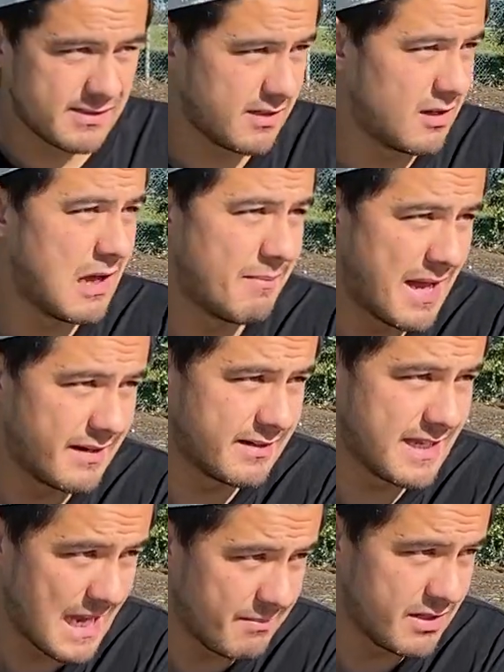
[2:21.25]
So I'm at
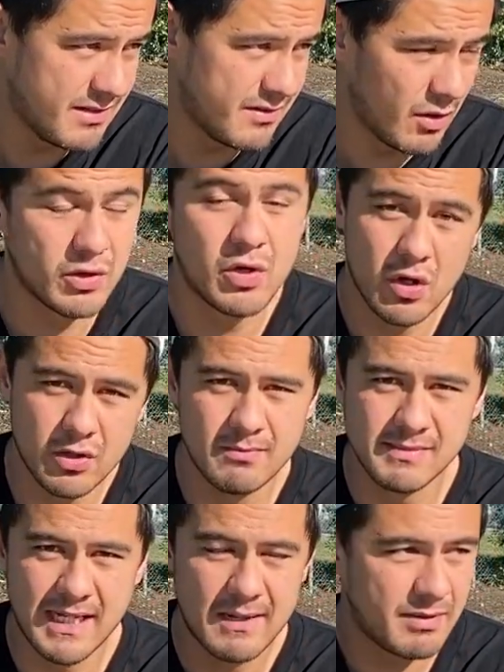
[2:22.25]
Camden or
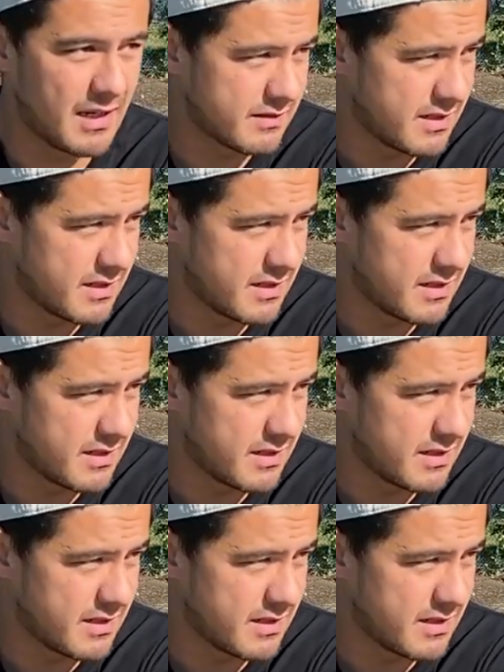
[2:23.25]
Kirkham Skate Park